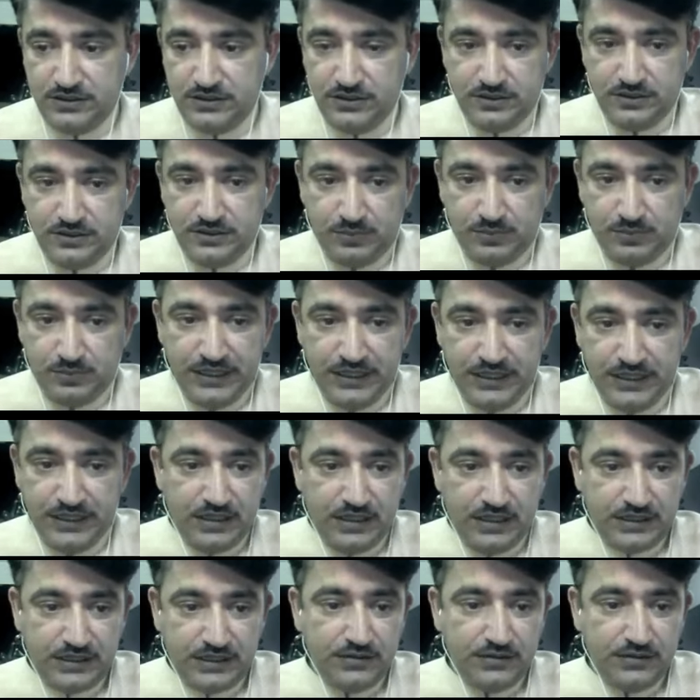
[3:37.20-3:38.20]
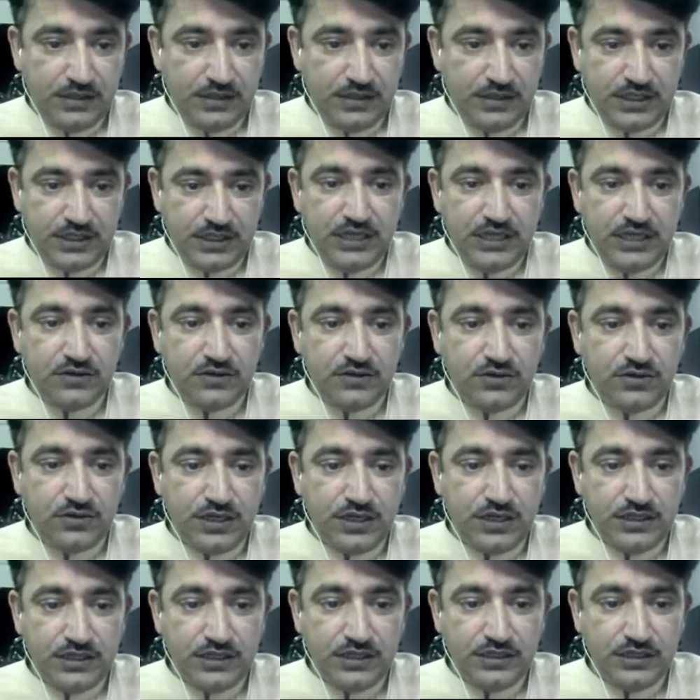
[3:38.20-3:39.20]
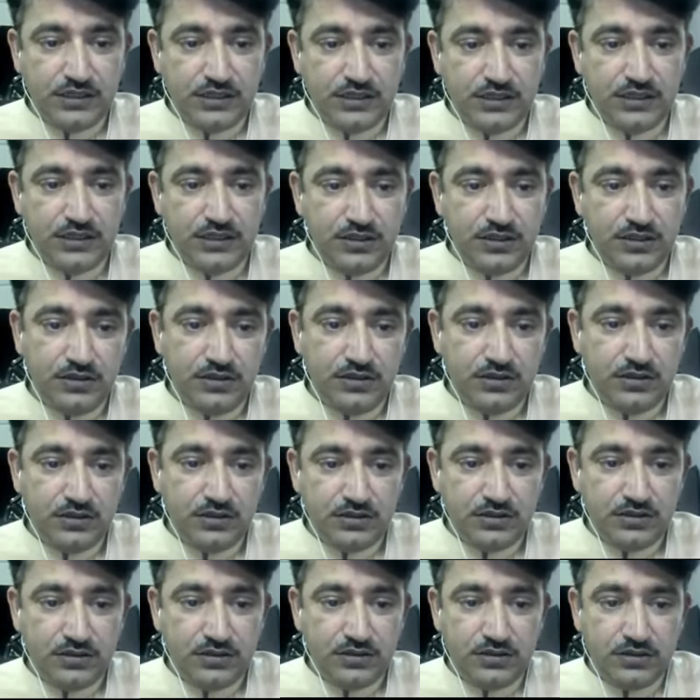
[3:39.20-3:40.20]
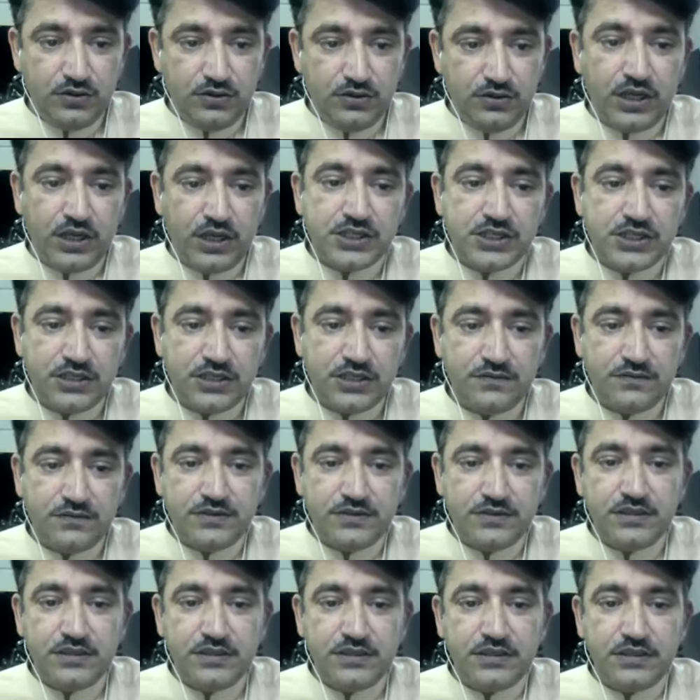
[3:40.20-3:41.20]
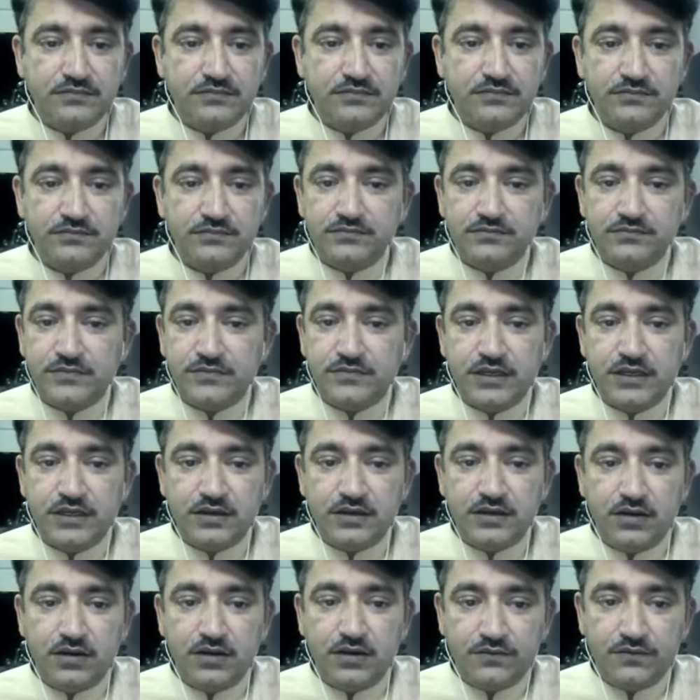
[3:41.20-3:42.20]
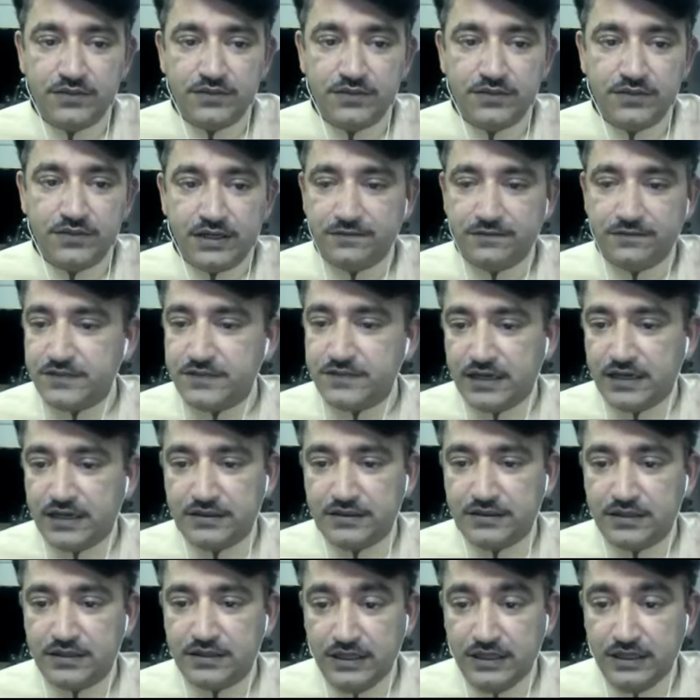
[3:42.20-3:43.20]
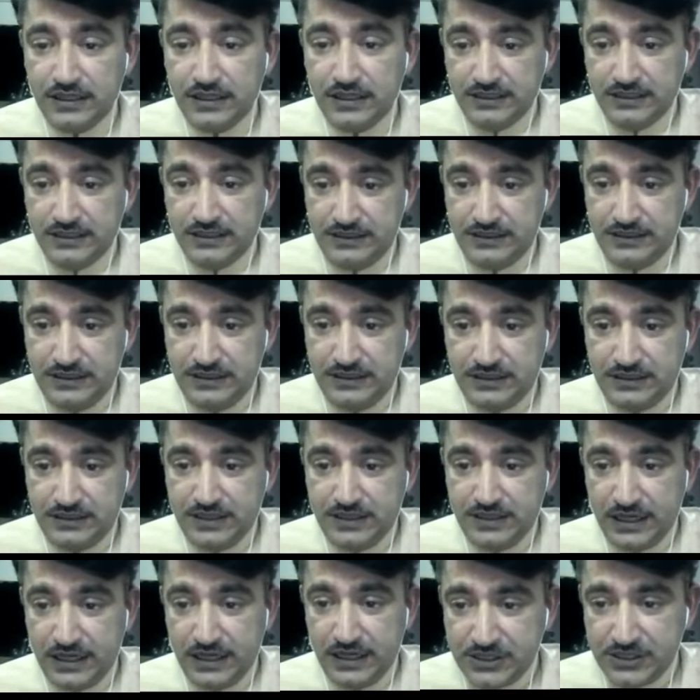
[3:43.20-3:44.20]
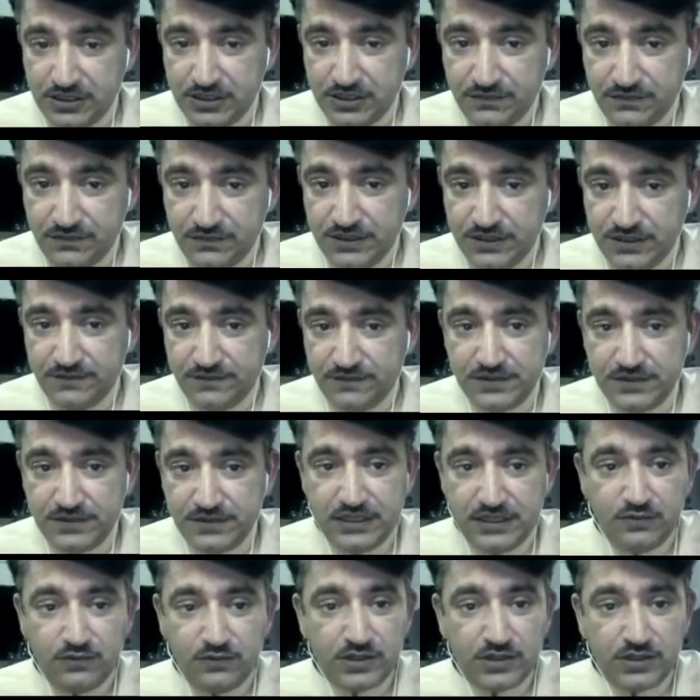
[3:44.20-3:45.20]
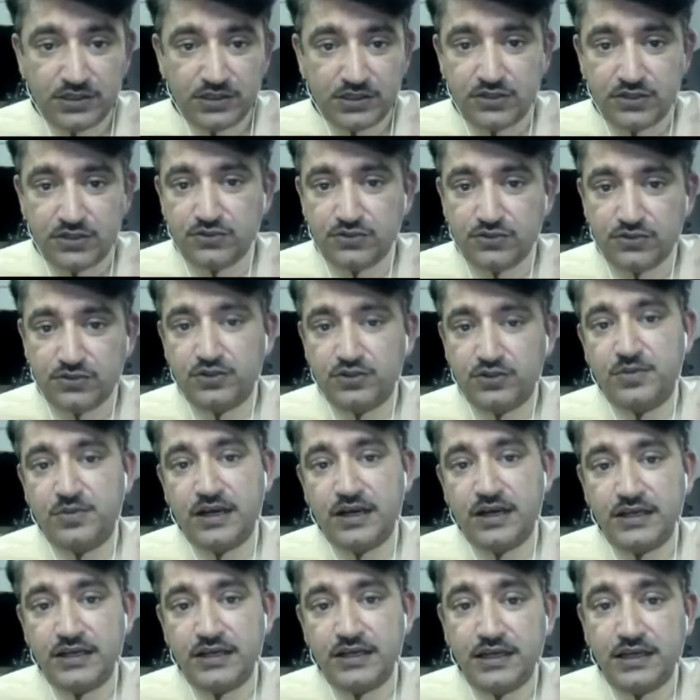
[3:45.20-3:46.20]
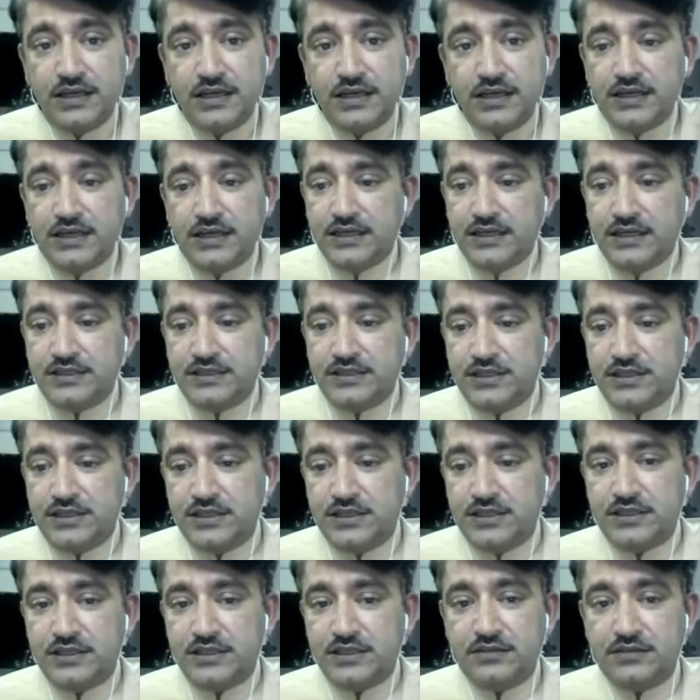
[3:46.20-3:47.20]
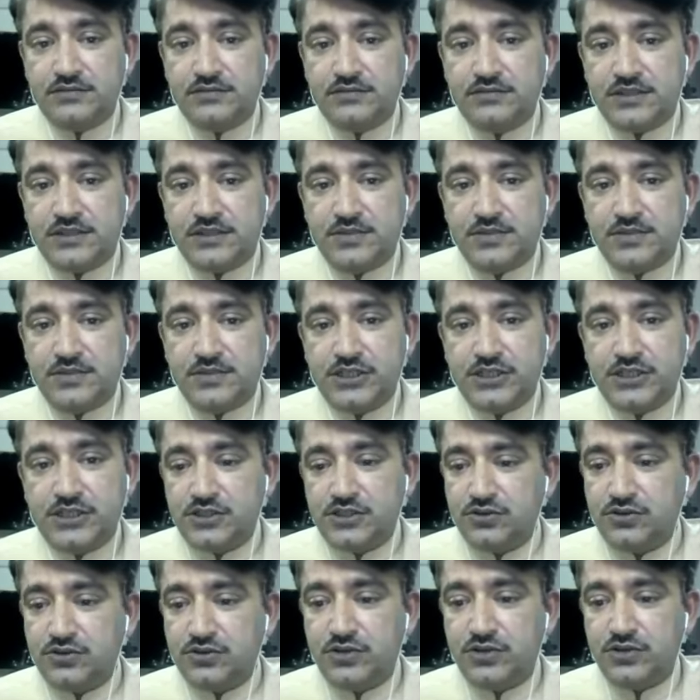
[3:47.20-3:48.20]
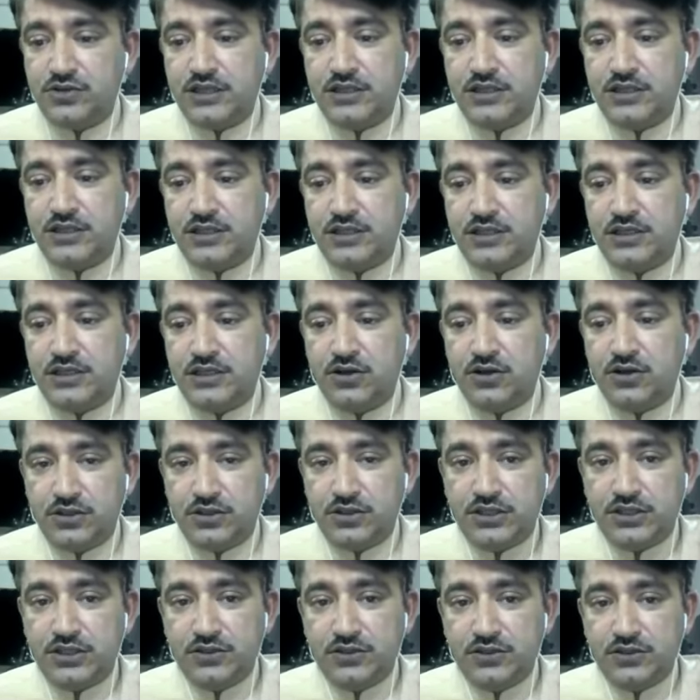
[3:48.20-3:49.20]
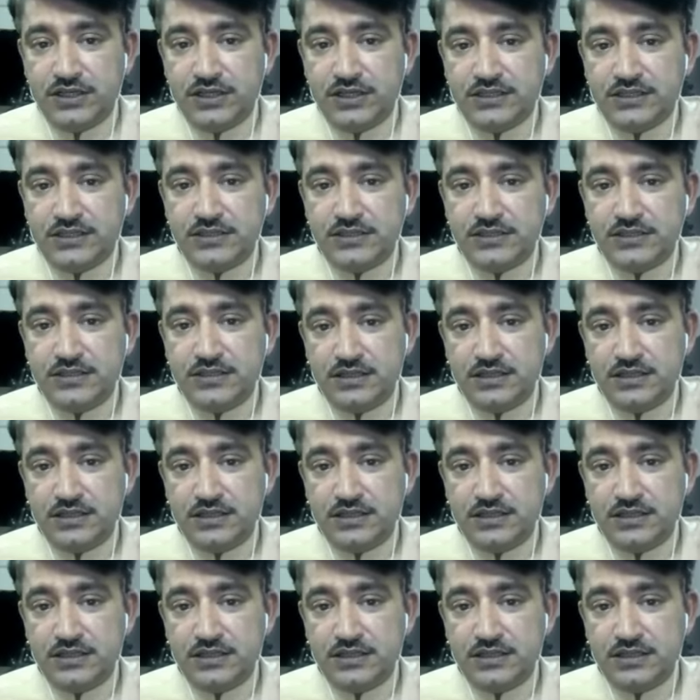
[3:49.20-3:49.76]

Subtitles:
played a key role in the location of the rift, and the direction of the rifting was controlled by the subduction zone in the northern New Tethys